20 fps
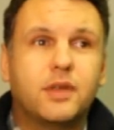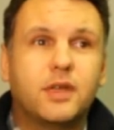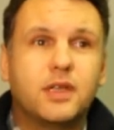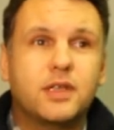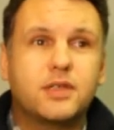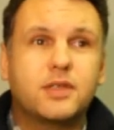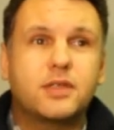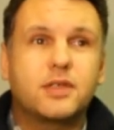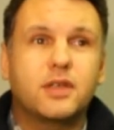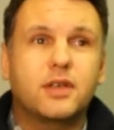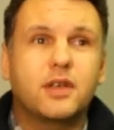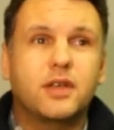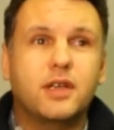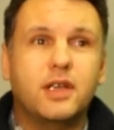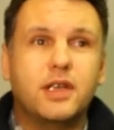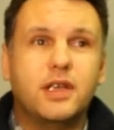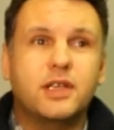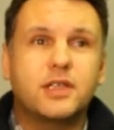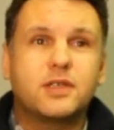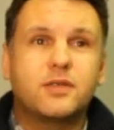
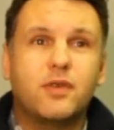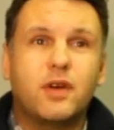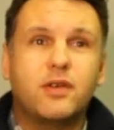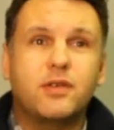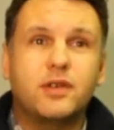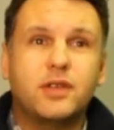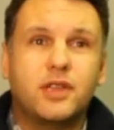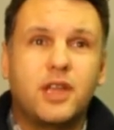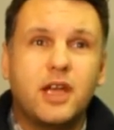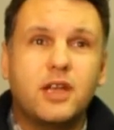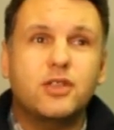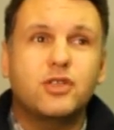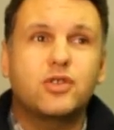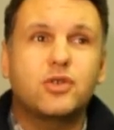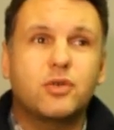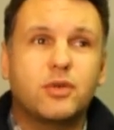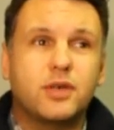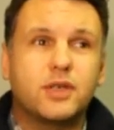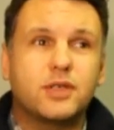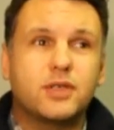it's very
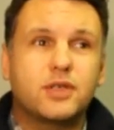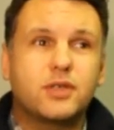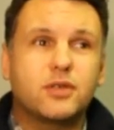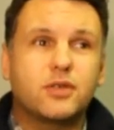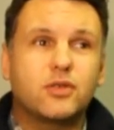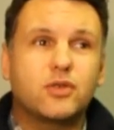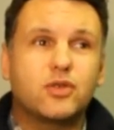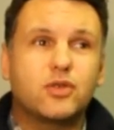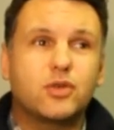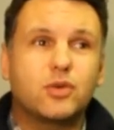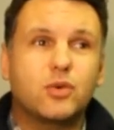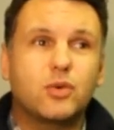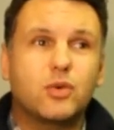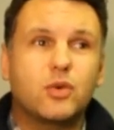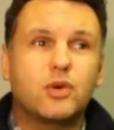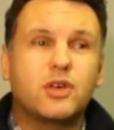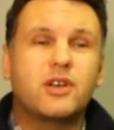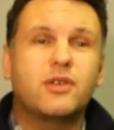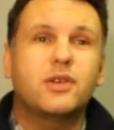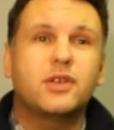dangerous
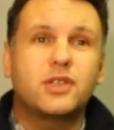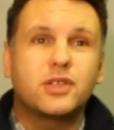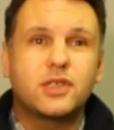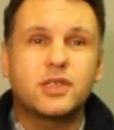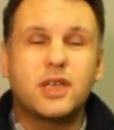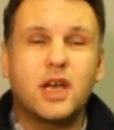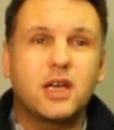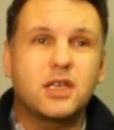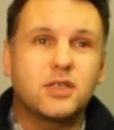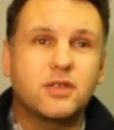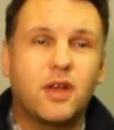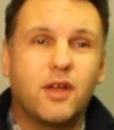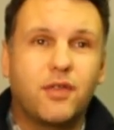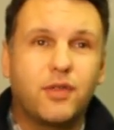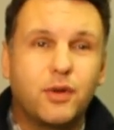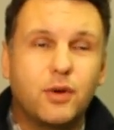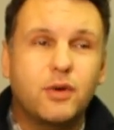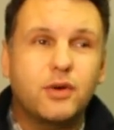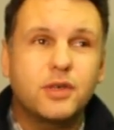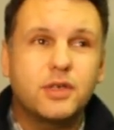to criticize
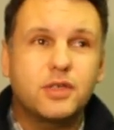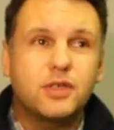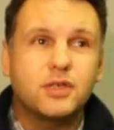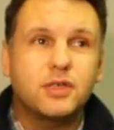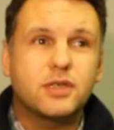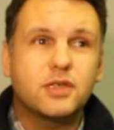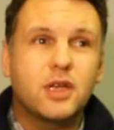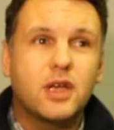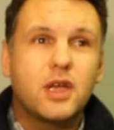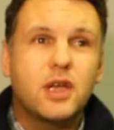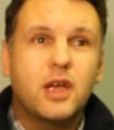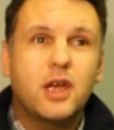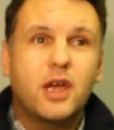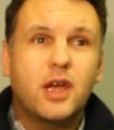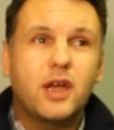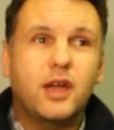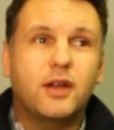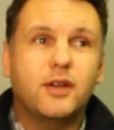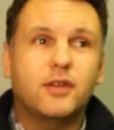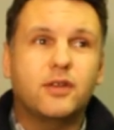authorities
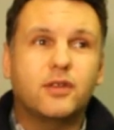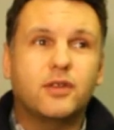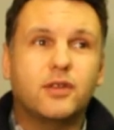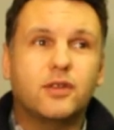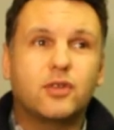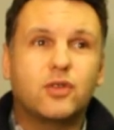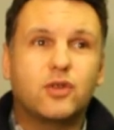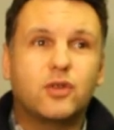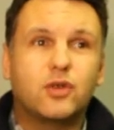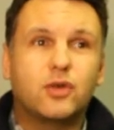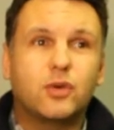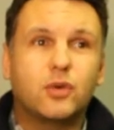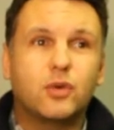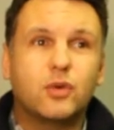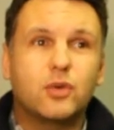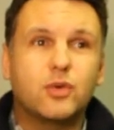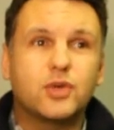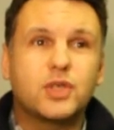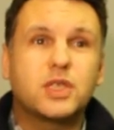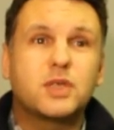and
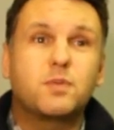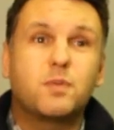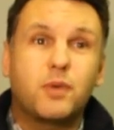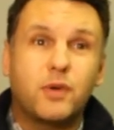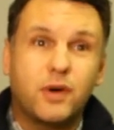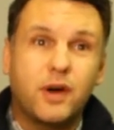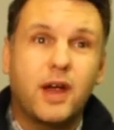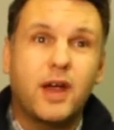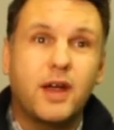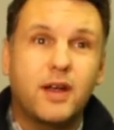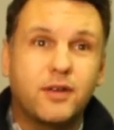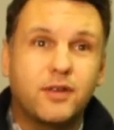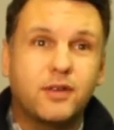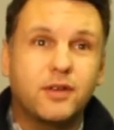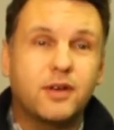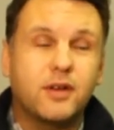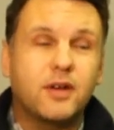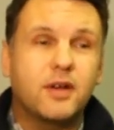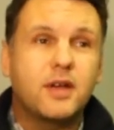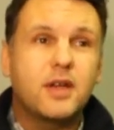to
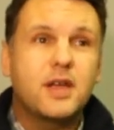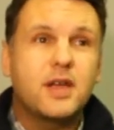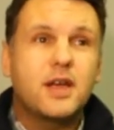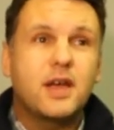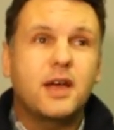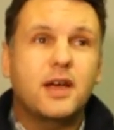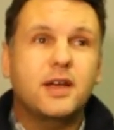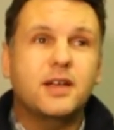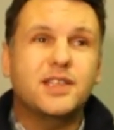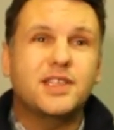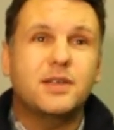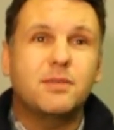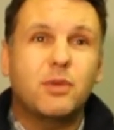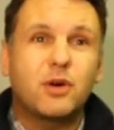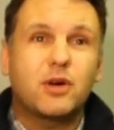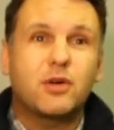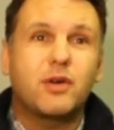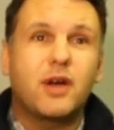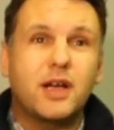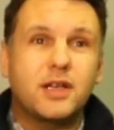spread
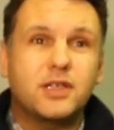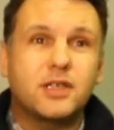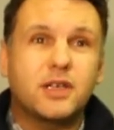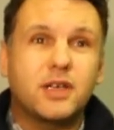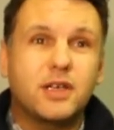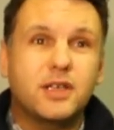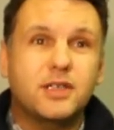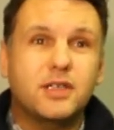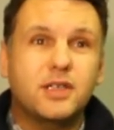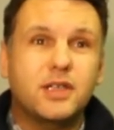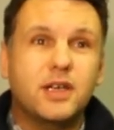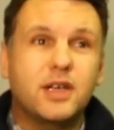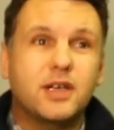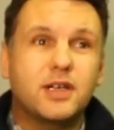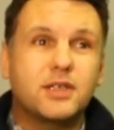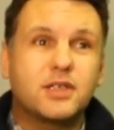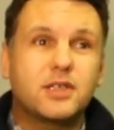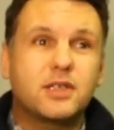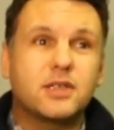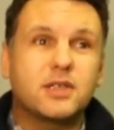democratic
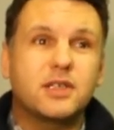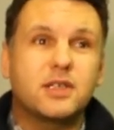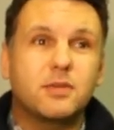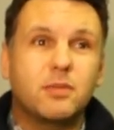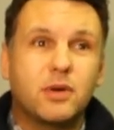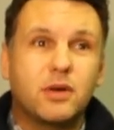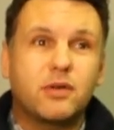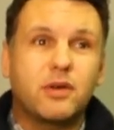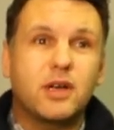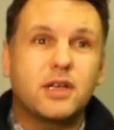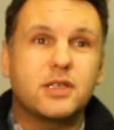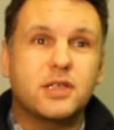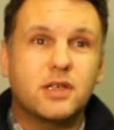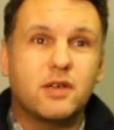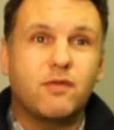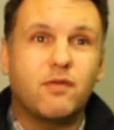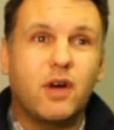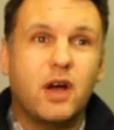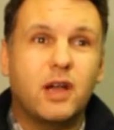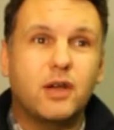ideas,
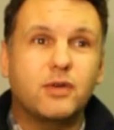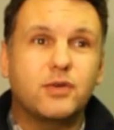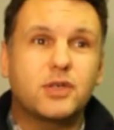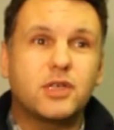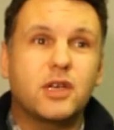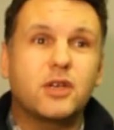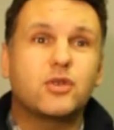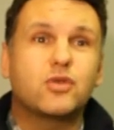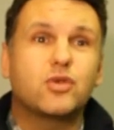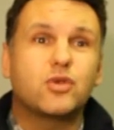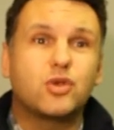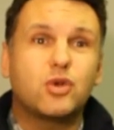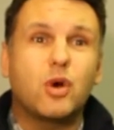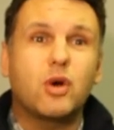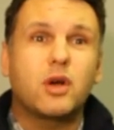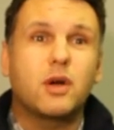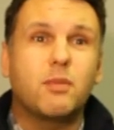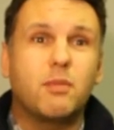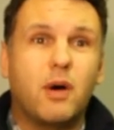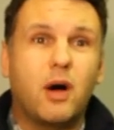democratic values, and to
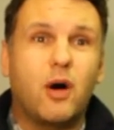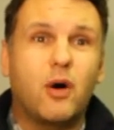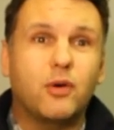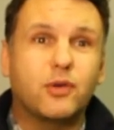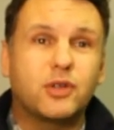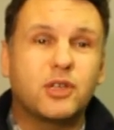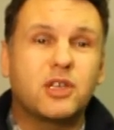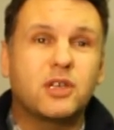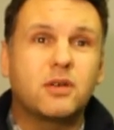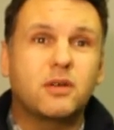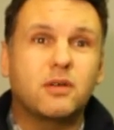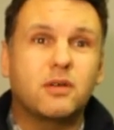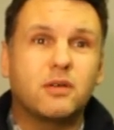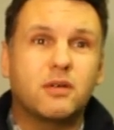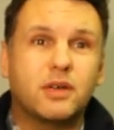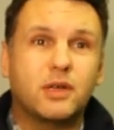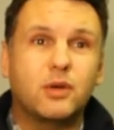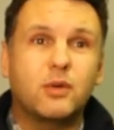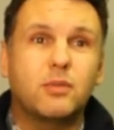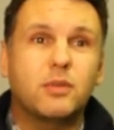talk about
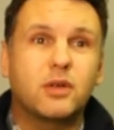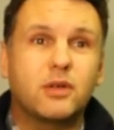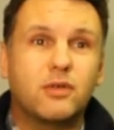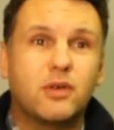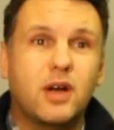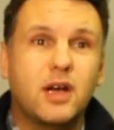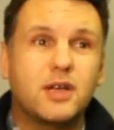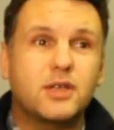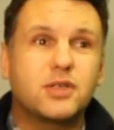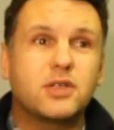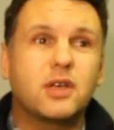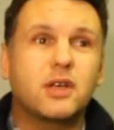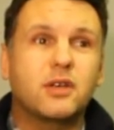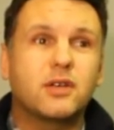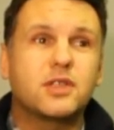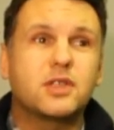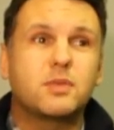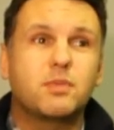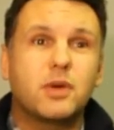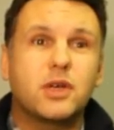human rights
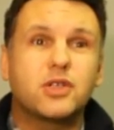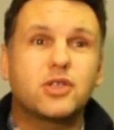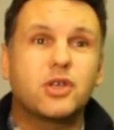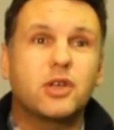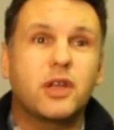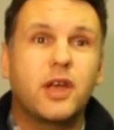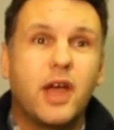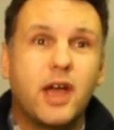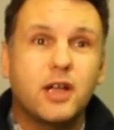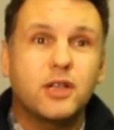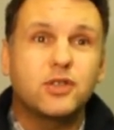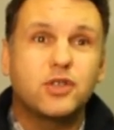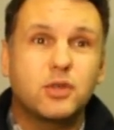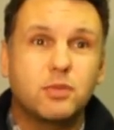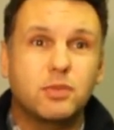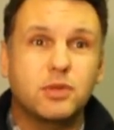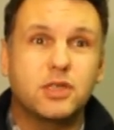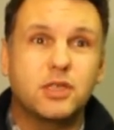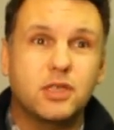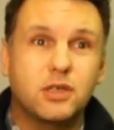and especially
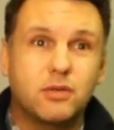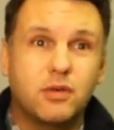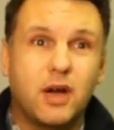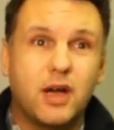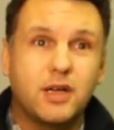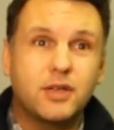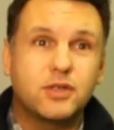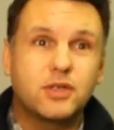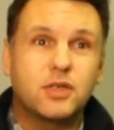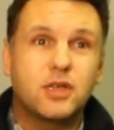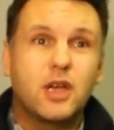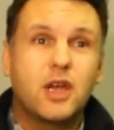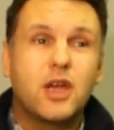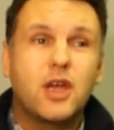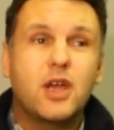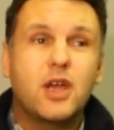LGBT rights,